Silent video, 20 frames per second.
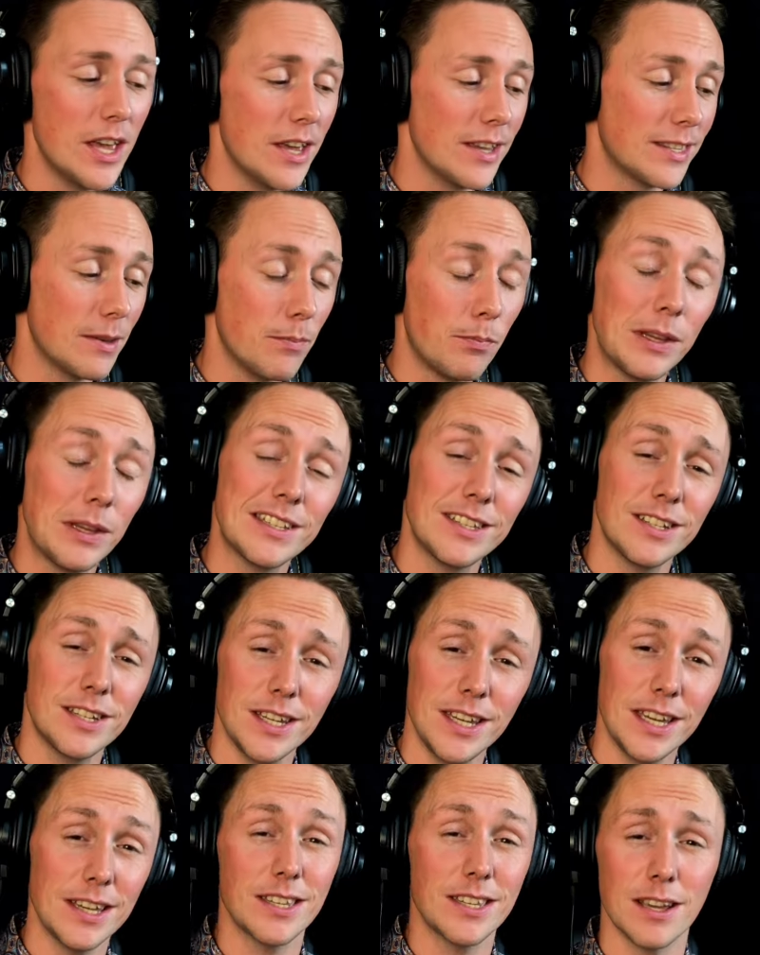
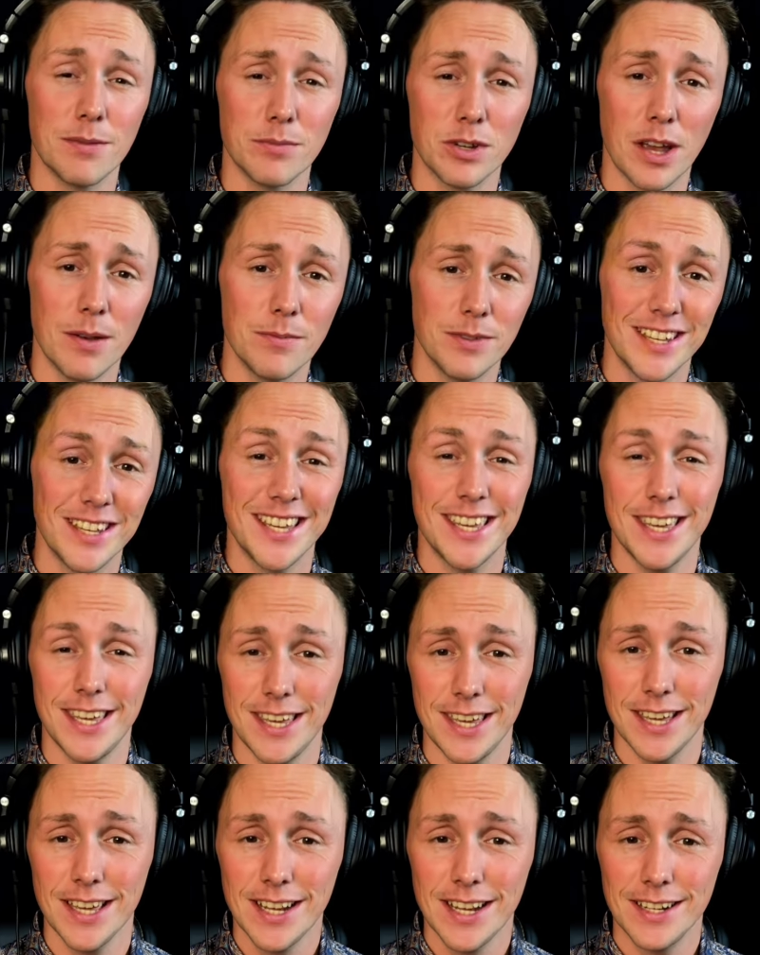Simplicity is sometimes the
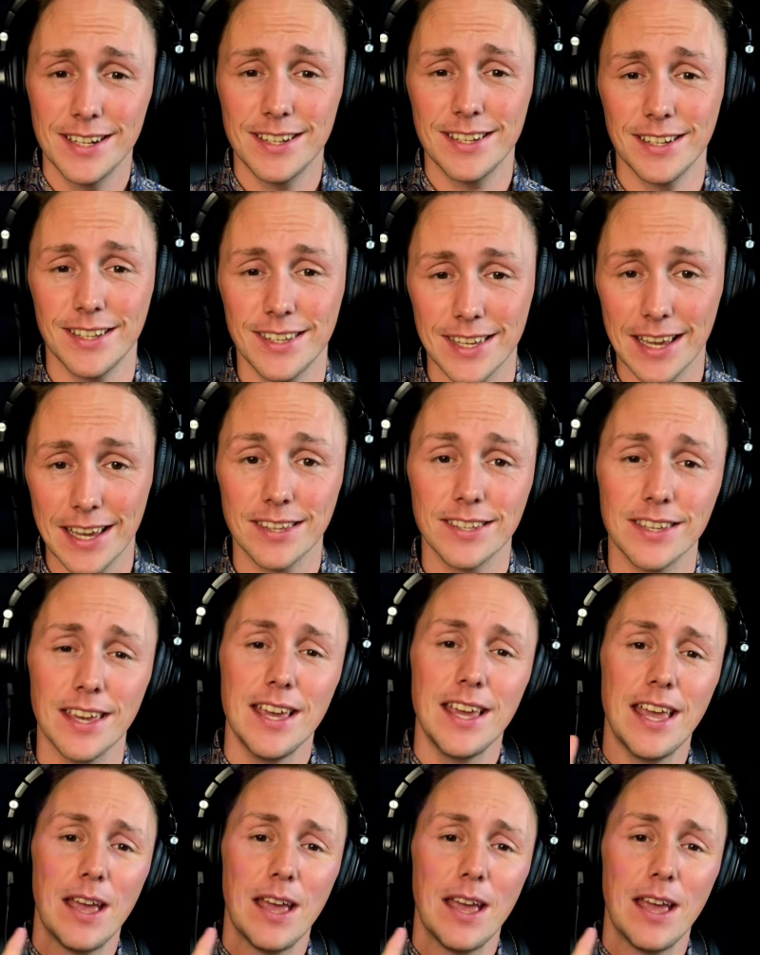key to success.